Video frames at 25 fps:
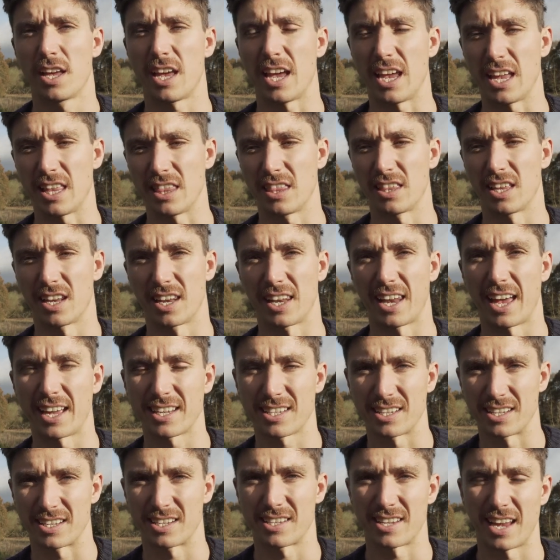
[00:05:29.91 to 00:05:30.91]
in the
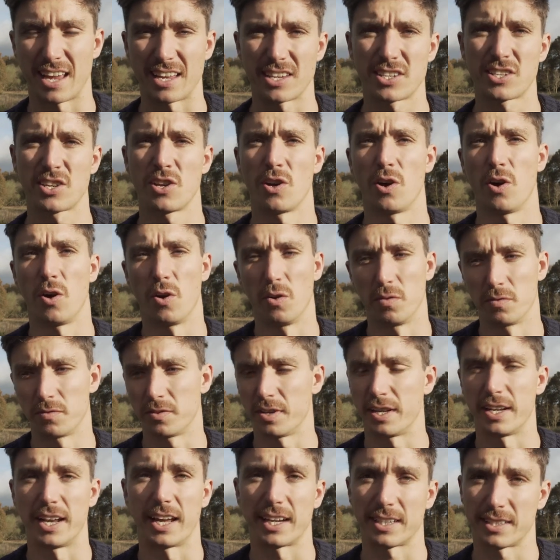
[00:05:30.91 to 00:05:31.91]
latter sets of
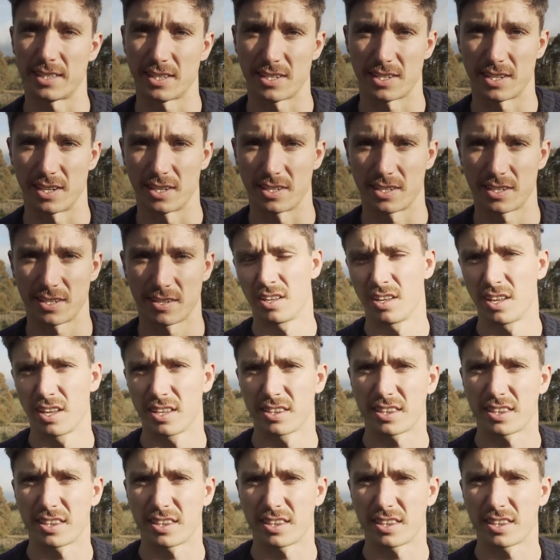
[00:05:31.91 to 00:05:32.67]
an exercise.